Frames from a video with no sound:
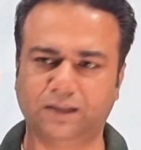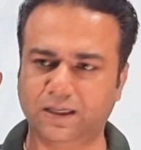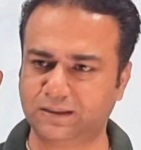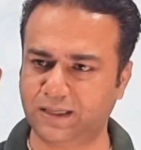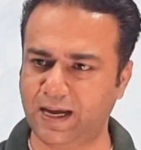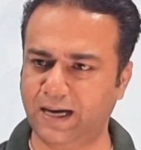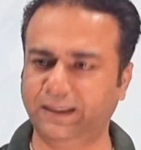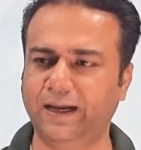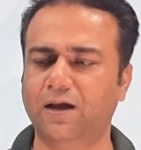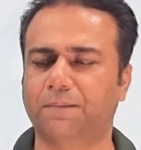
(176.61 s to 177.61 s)
thus
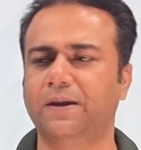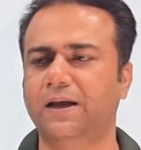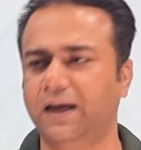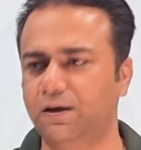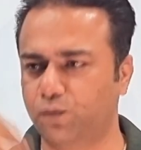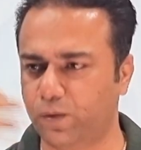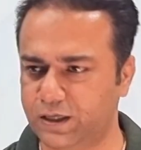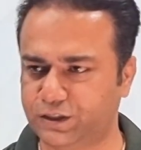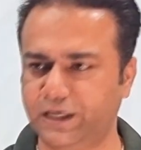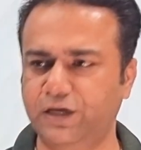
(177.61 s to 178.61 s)
ending up in
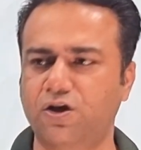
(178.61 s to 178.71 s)
wasting